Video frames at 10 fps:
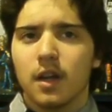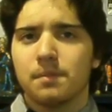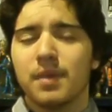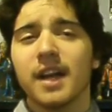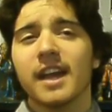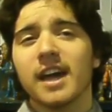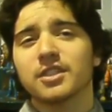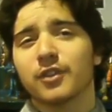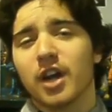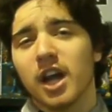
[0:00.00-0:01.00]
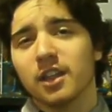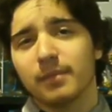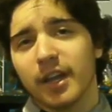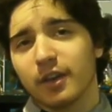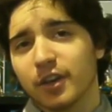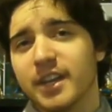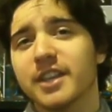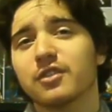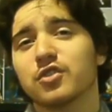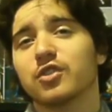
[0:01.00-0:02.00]
But as for Colin Baker, he
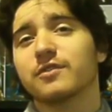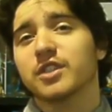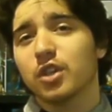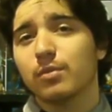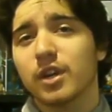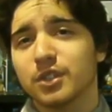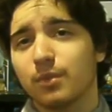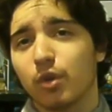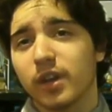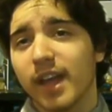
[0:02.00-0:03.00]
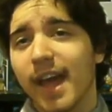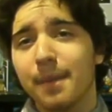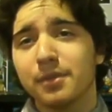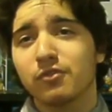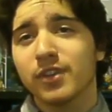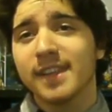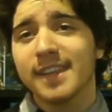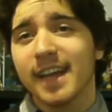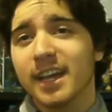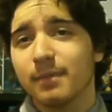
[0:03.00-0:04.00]
deserves so much more, and I happen to really
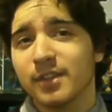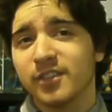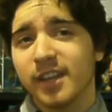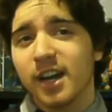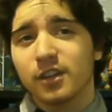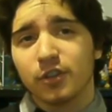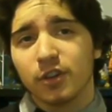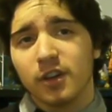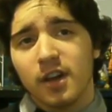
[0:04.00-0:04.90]
like him as a Doctor.